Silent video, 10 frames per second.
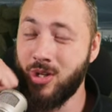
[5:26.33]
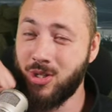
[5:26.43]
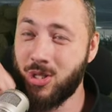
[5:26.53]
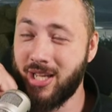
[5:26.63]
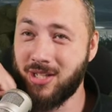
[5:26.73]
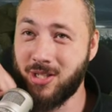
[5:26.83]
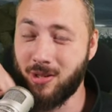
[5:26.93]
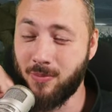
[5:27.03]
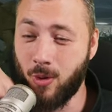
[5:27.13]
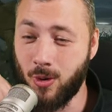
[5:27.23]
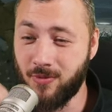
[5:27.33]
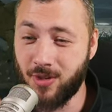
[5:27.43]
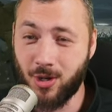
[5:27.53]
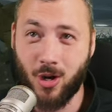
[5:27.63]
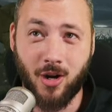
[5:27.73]
to get to the point of the
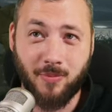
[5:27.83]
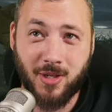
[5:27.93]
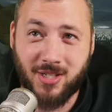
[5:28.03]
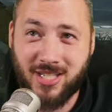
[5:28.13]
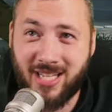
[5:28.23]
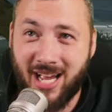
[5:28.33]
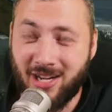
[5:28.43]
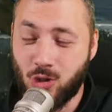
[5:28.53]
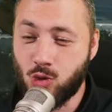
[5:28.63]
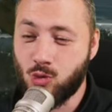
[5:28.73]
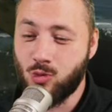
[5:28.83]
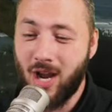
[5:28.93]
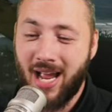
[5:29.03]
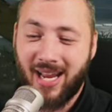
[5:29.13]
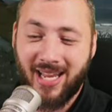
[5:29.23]
guard because he's kind of
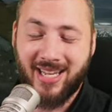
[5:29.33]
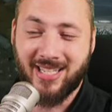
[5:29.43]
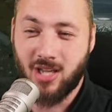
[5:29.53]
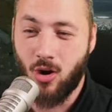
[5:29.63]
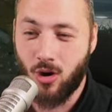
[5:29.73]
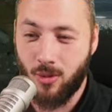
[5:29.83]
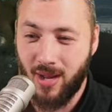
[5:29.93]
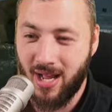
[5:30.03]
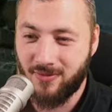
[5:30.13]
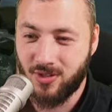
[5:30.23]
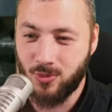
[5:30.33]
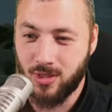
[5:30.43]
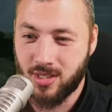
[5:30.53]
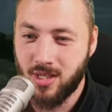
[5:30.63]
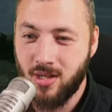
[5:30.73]
dragging his arm
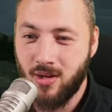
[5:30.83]
afterwards.